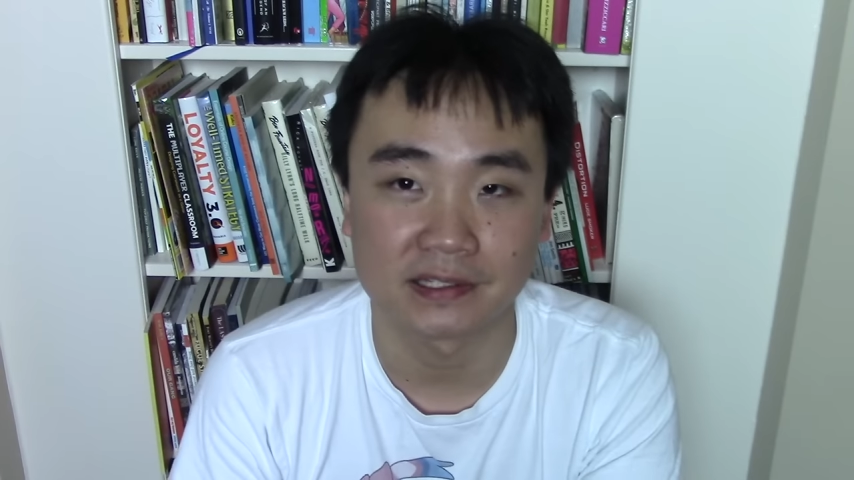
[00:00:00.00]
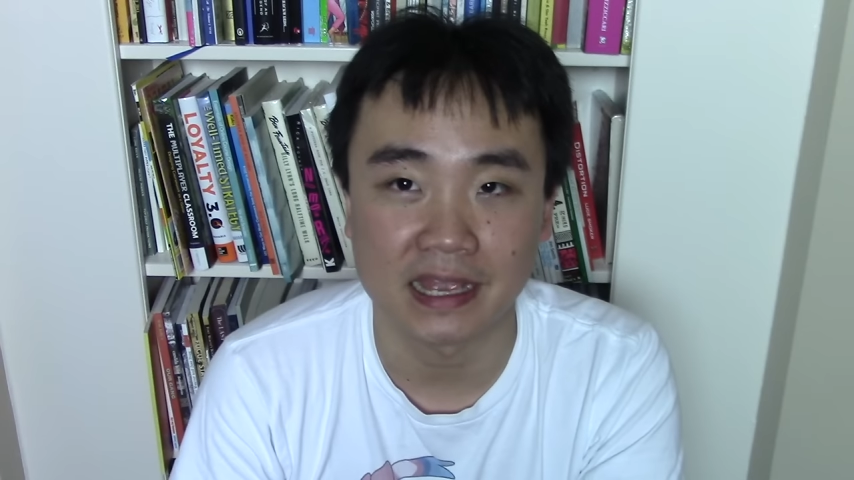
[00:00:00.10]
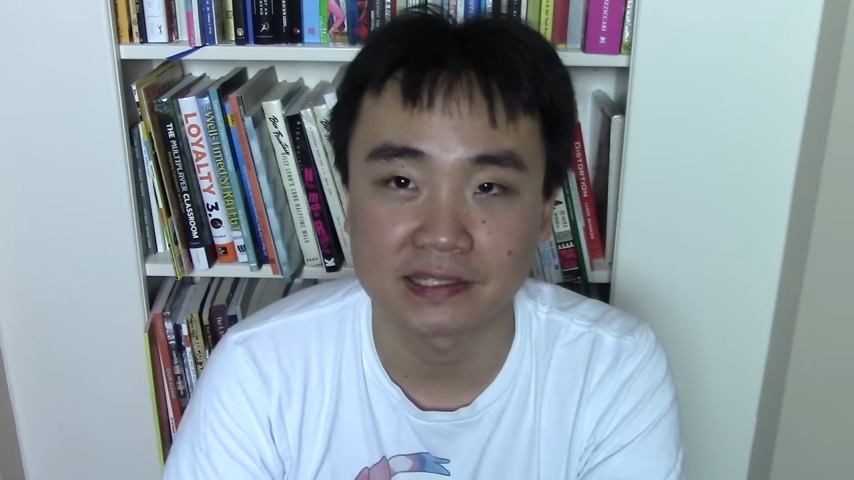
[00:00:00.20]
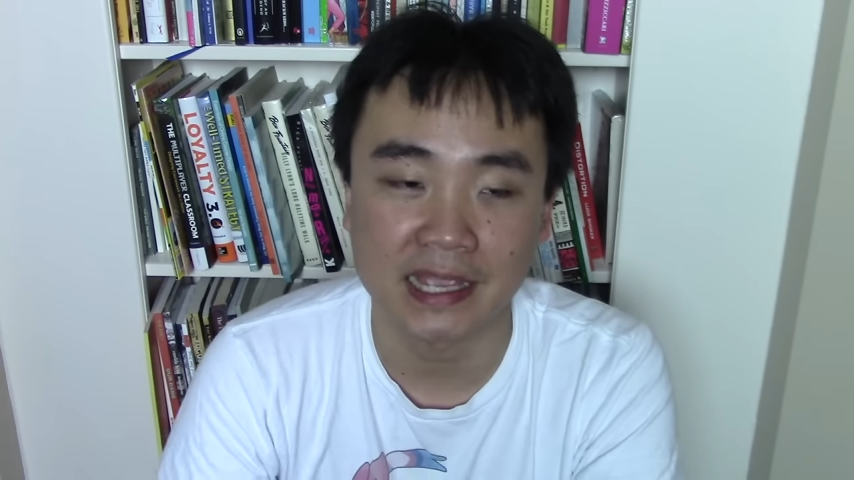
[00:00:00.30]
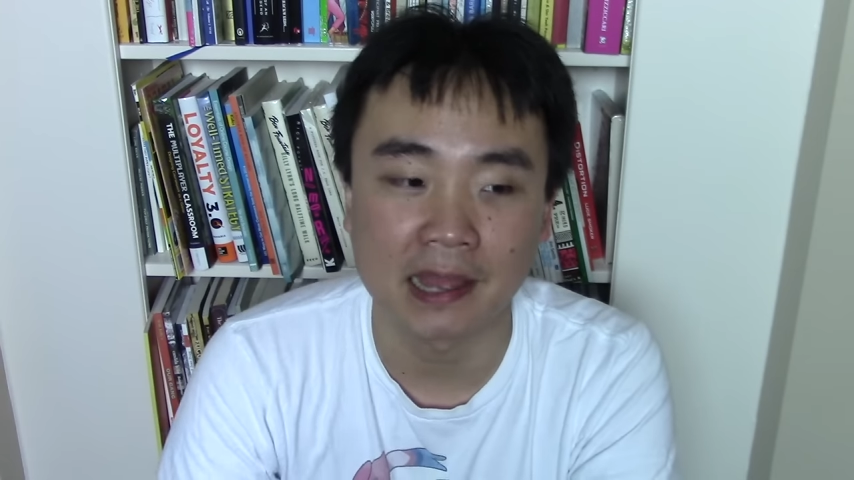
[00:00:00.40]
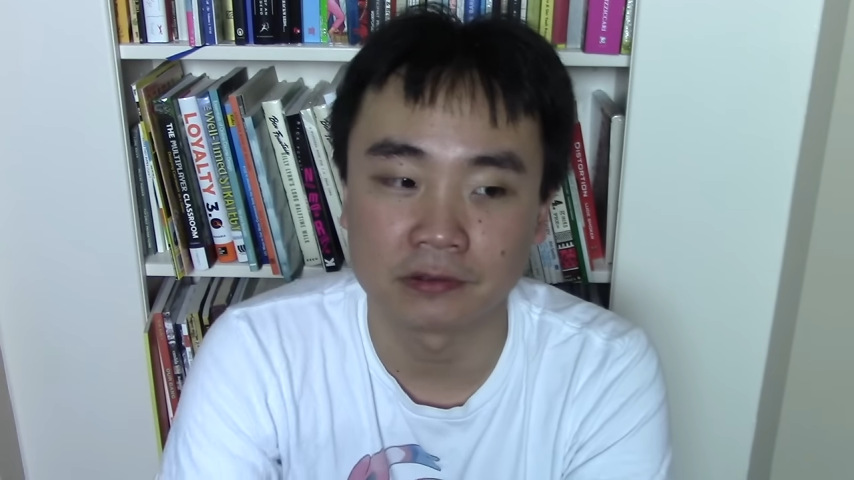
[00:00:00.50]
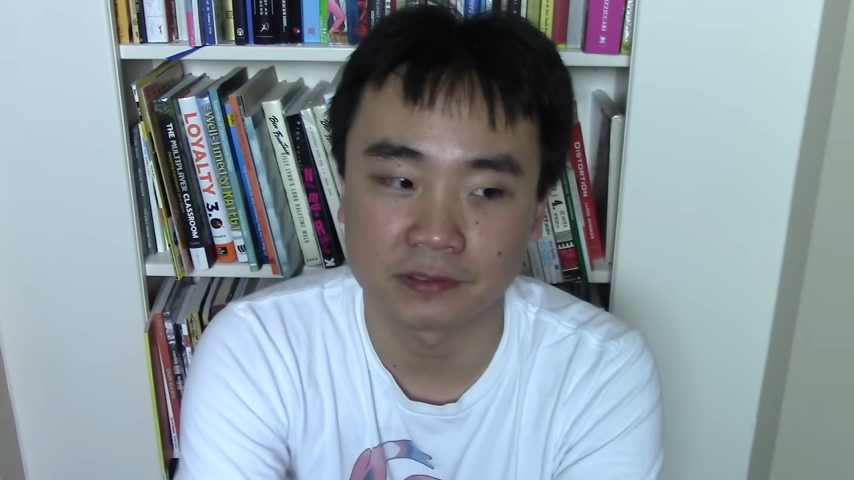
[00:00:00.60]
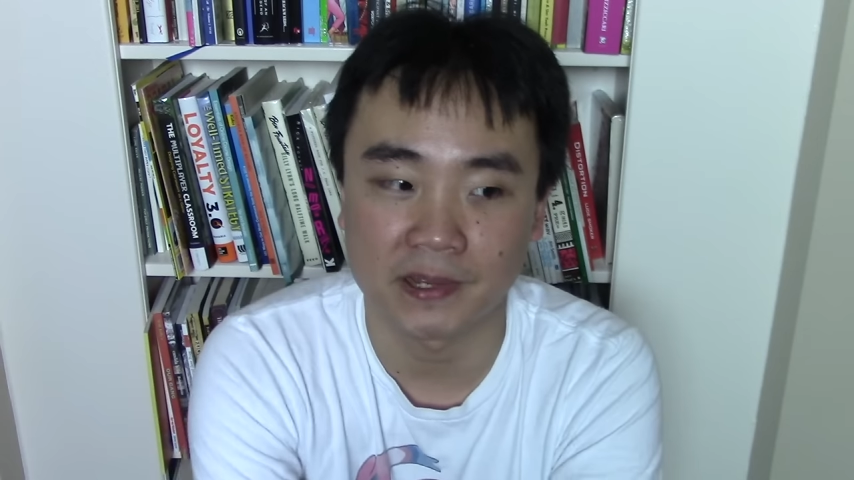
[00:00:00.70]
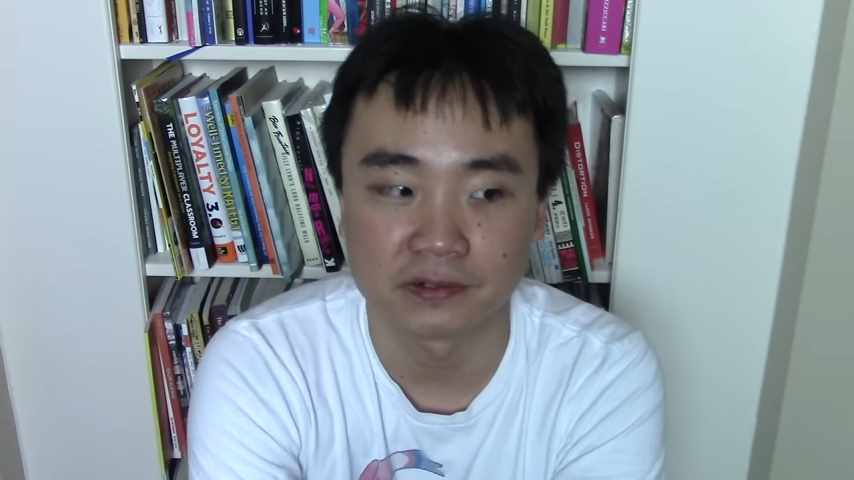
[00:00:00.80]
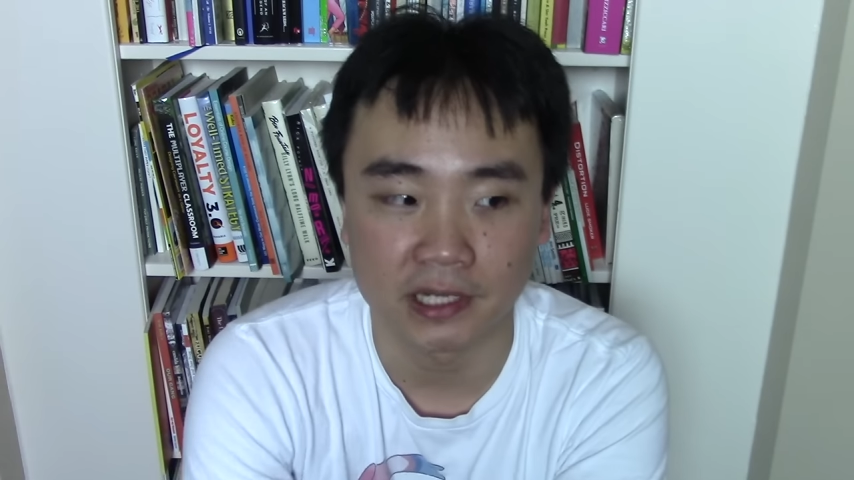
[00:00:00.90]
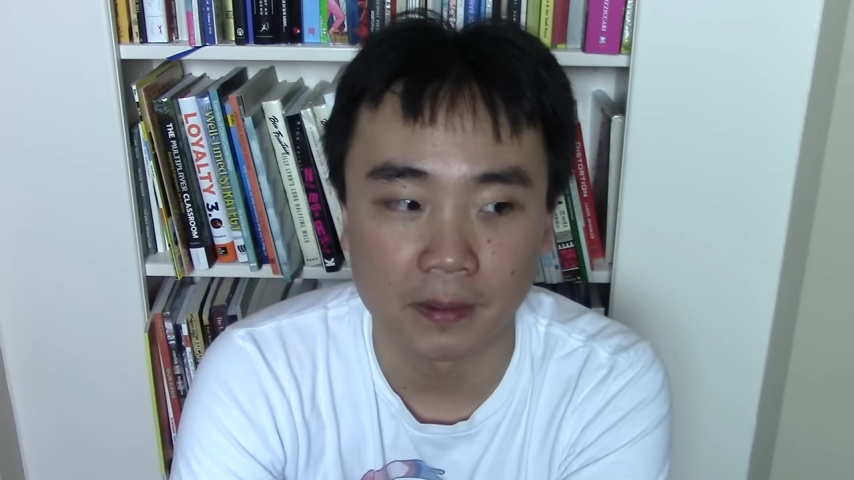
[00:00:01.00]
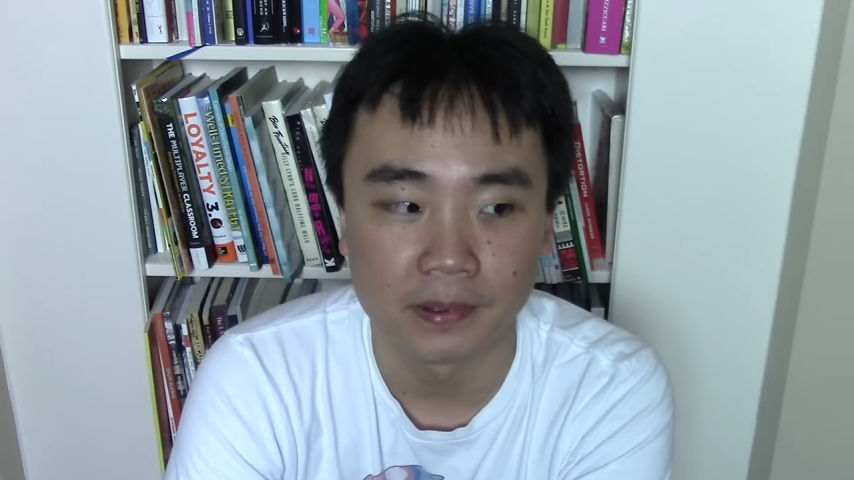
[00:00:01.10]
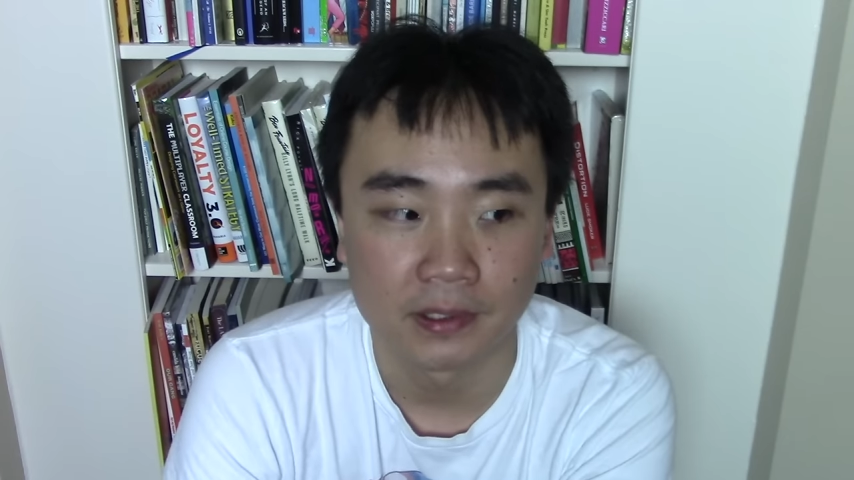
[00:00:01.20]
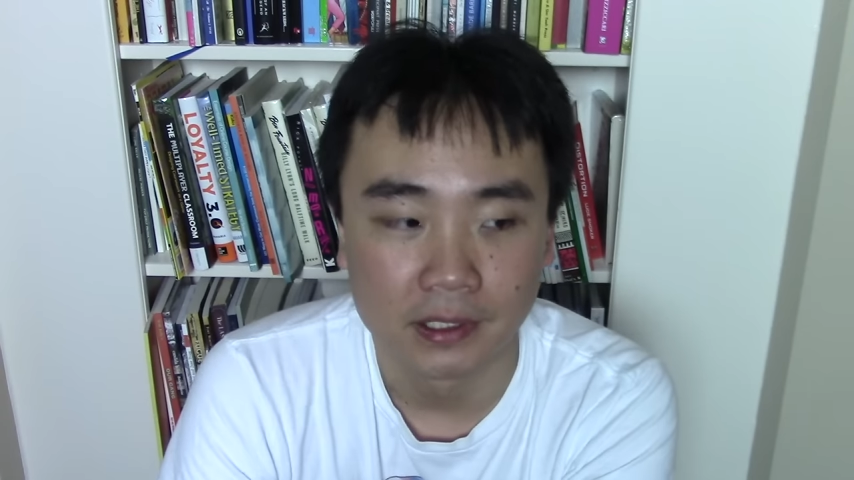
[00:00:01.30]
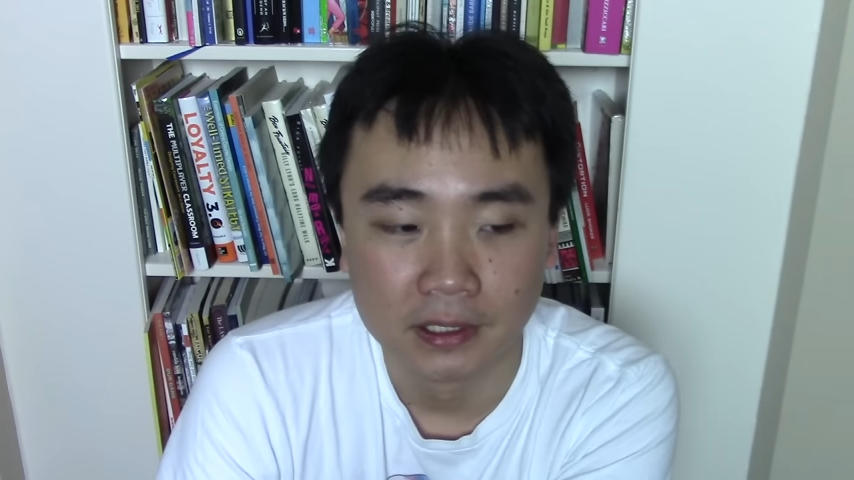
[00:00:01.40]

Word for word: it has counterspells up.